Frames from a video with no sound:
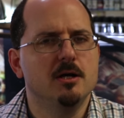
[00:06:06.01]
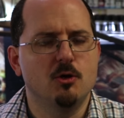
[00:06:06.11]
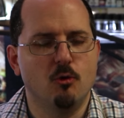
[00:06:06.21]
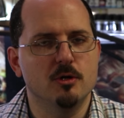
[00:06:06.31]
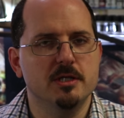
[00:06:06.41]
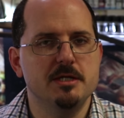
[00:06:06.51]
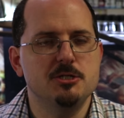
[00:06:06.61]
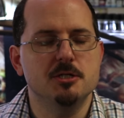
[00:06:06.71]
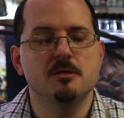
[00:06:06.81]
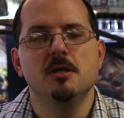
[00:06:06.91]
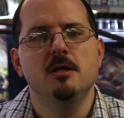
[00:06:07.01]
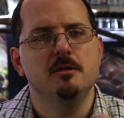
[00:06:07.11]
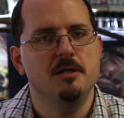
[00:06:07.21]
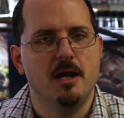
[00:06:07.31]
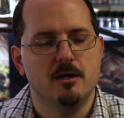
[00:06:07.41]
Correlation
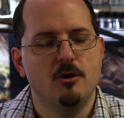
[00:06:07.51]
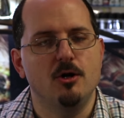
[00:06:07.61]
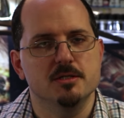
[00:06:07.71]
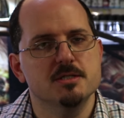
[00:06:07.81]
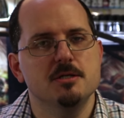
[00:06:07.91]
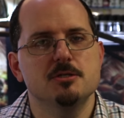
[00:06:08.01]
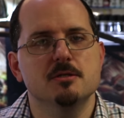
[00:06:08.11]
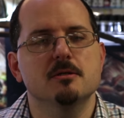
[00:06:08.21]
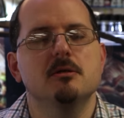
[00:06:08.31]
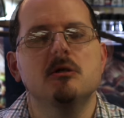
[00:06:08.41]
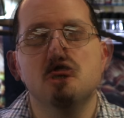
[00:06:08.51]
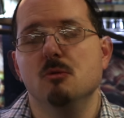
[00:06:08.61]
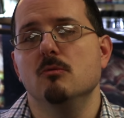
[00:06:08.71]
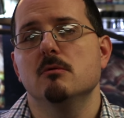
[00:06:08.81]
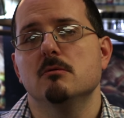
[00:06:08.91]
not causation.
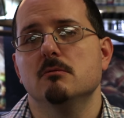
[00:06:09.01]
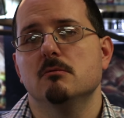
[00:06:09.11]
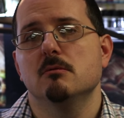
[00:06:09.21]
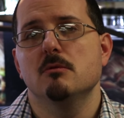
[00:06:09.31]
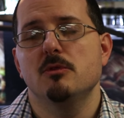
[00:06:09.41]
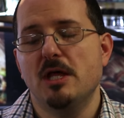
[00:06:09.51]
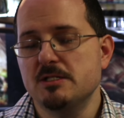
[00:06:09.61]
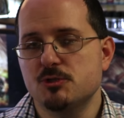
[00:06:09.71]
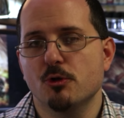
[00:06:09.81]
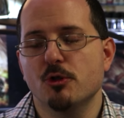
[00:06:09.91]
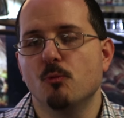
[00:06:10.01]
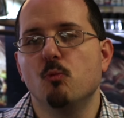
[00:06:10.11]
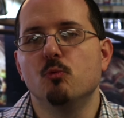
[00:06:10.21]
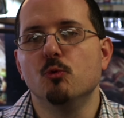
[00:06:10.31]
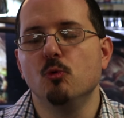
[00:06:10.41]
So that's sort of the
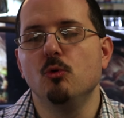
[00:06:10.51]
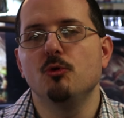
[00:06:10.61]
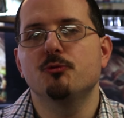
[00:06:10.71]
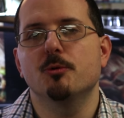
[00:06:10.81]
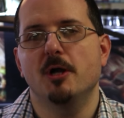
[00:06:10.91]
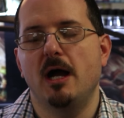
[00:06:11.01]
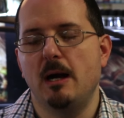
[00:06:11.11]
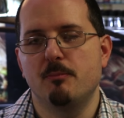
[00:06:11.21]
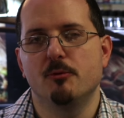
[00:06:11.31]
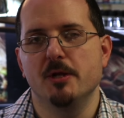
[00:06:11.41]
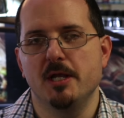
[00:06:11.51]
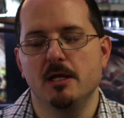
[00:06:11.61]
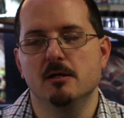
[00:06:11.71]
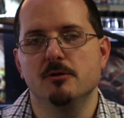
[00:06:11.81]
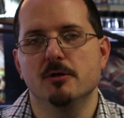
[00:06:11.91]
rules we're
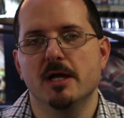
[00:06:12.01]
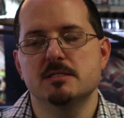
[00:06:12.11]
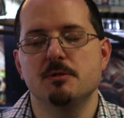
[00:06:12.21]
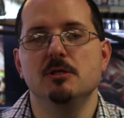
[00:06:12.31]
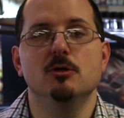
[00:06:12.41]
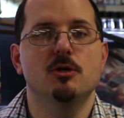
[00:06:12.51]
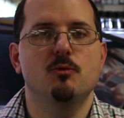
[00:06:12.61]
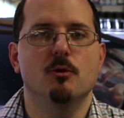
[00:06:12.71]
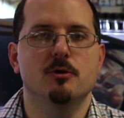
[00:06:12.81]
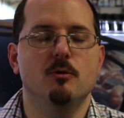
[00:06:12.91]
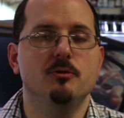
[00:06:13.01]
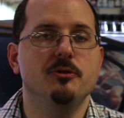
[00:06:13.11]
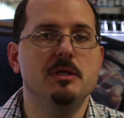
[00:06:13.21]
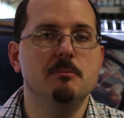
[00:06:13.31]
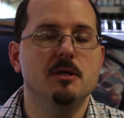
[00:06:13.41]
operating under as we look toward
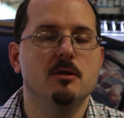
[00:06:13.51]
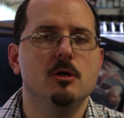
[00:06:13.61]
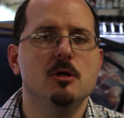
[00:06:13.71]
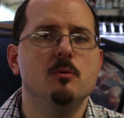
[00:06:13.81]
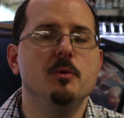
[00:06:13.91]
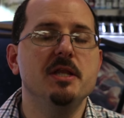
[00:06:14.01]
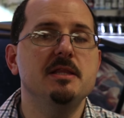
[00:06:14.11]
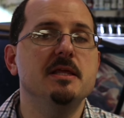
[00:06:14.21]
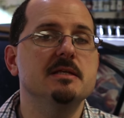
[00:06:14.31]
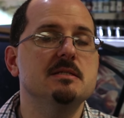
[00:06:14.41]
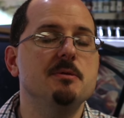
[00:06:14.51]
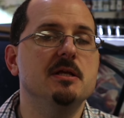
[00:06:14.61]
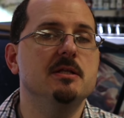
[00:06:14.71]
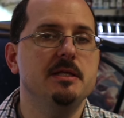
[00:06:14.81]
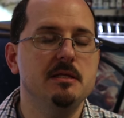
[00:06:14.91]
Golden Demon. We need things to be
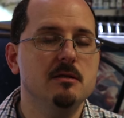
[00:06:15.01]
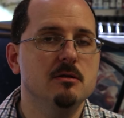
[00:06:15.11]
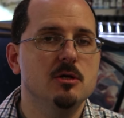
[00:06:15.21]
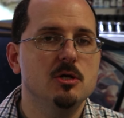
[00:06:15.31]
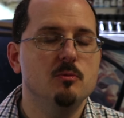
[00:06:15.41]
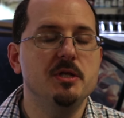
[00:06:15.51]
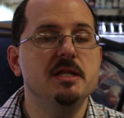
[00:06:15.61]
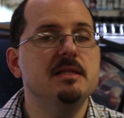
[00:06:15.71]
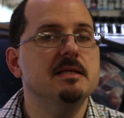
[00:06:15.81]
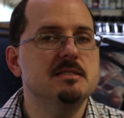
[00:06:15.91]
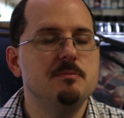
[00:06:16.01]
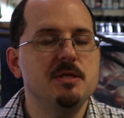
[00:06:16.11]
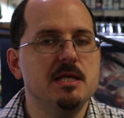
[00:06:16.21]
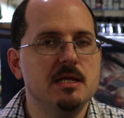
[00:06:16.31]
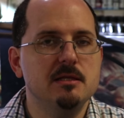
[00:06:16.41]
clean. We need things to
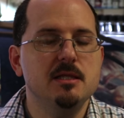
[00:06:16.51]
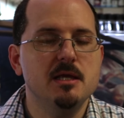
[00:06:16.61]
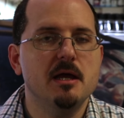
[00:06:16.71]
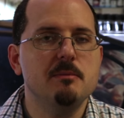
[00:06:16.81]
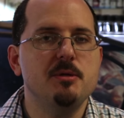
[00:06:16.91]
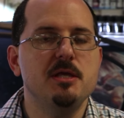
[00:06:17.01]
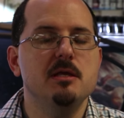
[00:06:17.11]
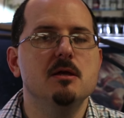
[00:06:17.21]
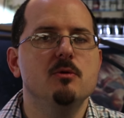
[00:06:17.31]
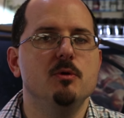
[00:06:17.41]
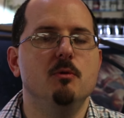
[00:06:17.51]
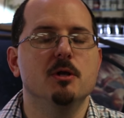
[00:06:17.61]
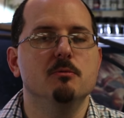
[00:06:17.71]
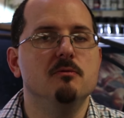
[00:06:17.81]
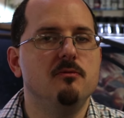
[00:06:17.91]
be in the IP. We
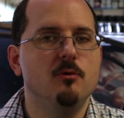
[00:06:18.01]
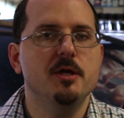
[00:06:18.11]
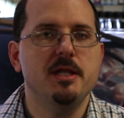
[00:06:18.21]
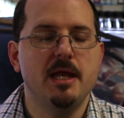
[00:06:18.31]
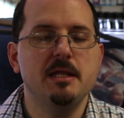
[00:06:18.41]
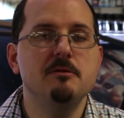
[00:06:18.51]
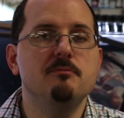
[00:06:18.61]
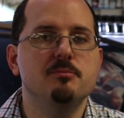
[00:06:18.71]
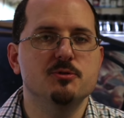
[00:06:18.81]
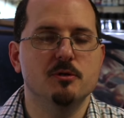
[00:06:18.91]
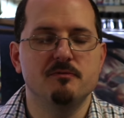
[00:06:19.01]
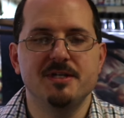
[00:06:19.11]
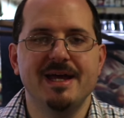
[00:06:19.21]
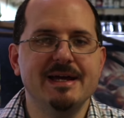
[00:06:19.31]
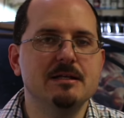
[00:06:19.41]
want to avoid any sort of
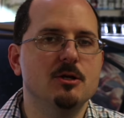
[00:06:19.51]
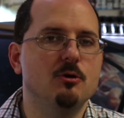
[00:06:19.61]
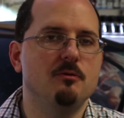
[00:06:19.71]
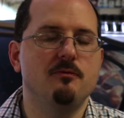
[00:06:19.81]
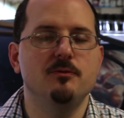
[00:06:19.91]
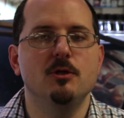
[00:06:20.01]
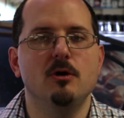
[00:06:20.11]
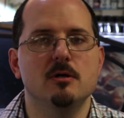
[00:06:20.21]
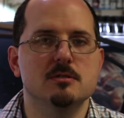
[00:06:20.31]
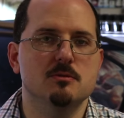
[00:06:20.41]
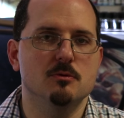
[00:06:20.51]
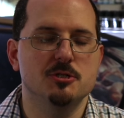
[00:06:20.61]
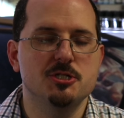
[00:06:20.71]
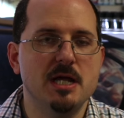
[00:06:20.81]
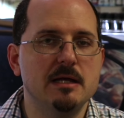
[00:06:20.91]
technical flaws
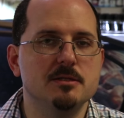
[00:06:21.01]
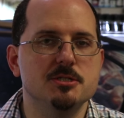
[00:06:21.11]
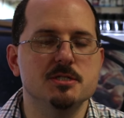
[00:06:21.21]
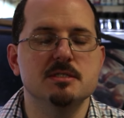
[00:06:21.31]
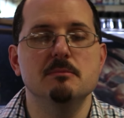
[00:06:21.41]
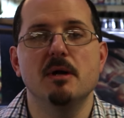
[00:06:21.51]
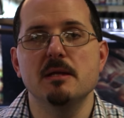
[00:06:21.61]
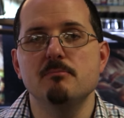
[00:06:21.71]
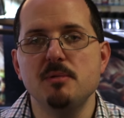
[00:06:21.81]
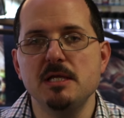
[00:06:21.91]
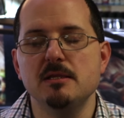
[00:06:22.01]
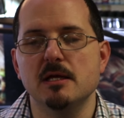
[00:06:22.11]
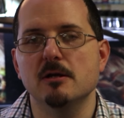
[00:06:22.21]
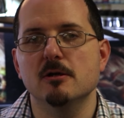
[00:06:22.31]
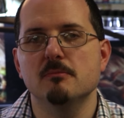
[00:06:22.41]
or challenges that might be
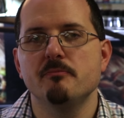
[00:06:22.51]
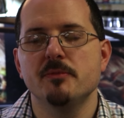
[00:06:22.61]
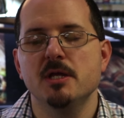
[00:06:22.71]
there.